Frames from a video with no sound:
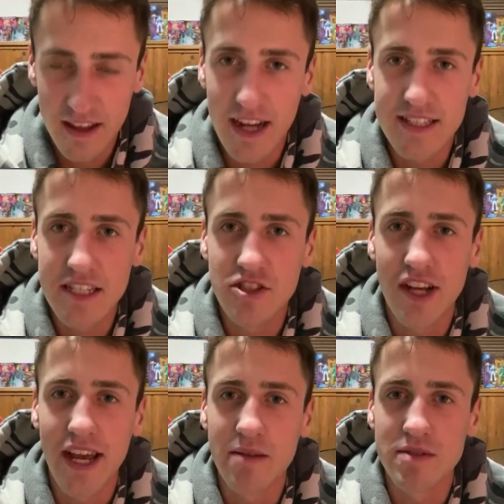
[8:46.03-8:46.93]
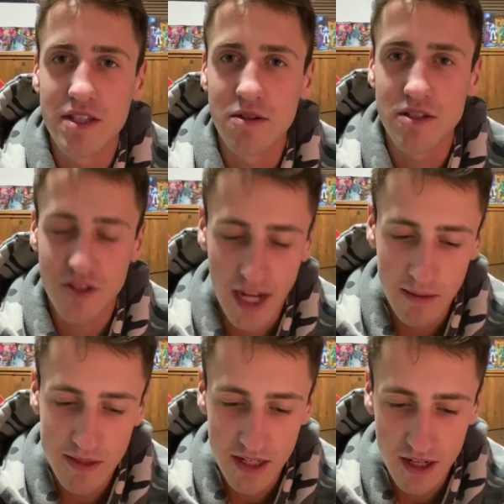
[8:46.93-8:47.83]
I see James too. Is
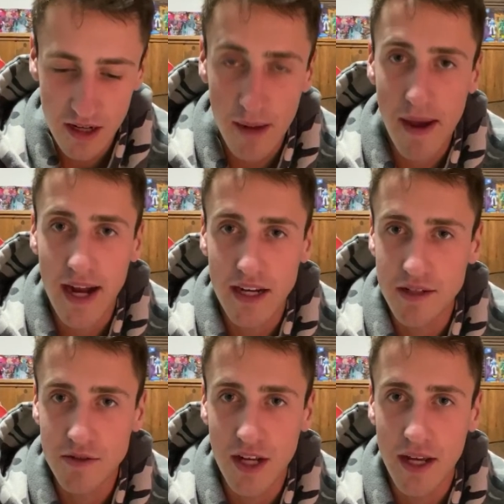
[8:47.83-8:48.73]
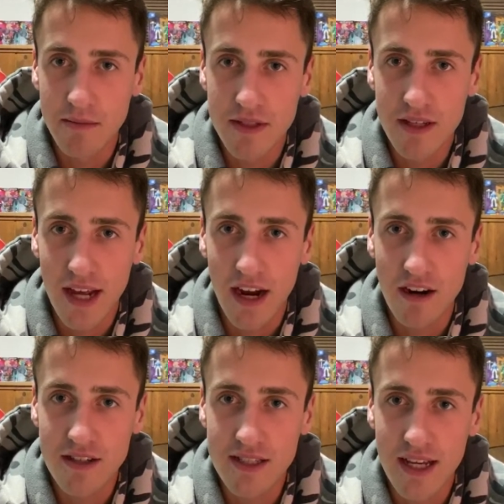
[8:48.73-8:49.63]
James in here? I'm adding you, James.
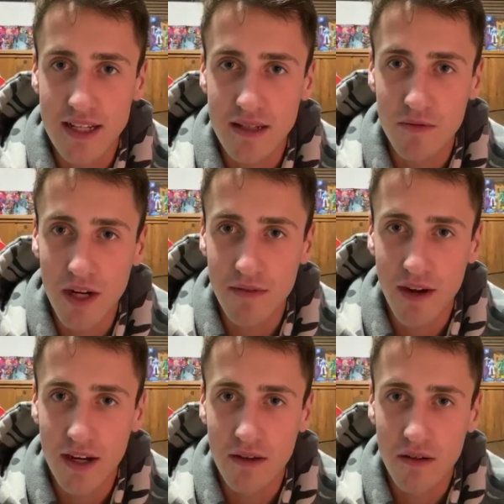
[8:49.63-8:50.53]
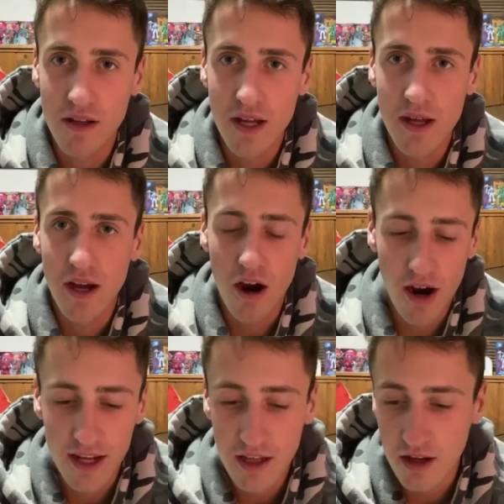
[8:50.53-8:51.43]
Air Sands. I'm trying to find you. All
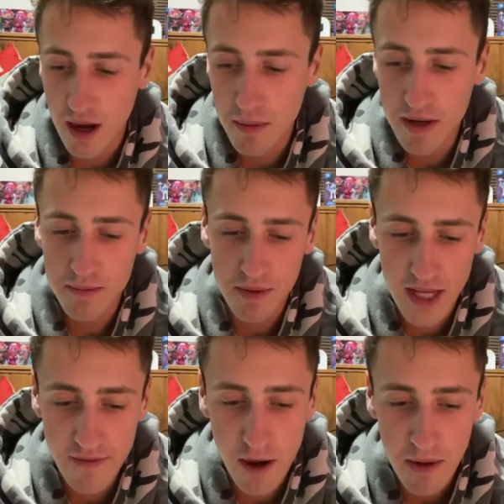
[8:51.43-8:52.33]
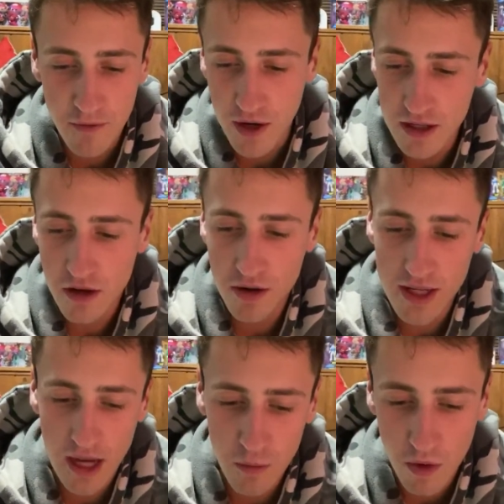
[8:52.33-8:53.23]
right, I'm gonna give out my friend code
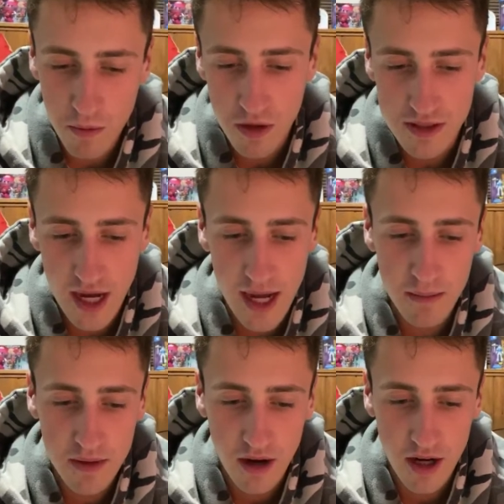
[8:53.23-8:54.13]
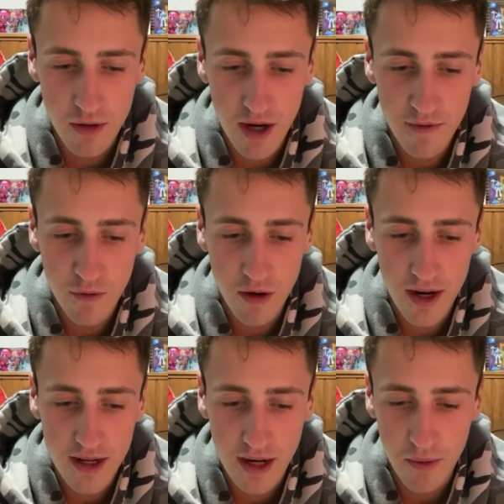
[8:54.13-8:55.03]
again one more time. Are you ready for
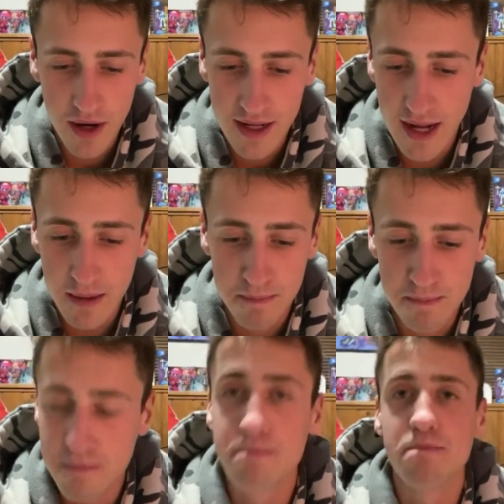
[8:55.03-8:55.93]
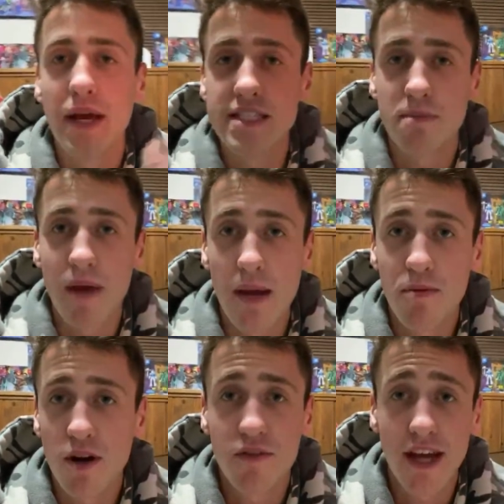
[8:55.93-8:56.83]
it? Get ready. Get a piece of
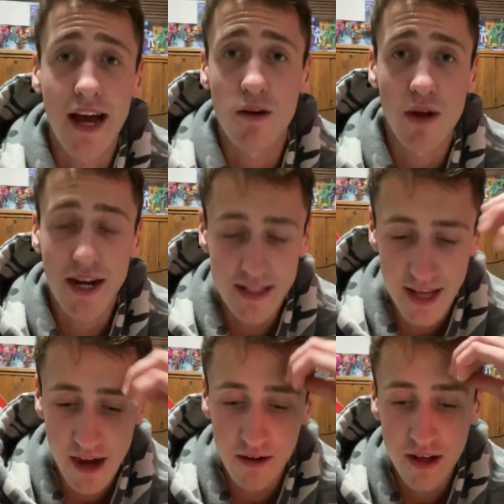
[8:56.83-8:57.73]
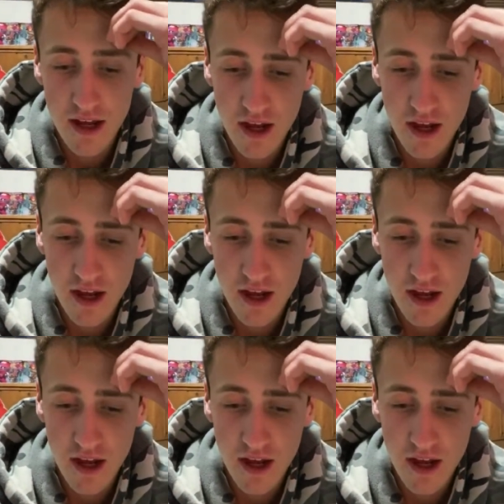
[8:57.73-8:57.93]
paper if you gotta write it down.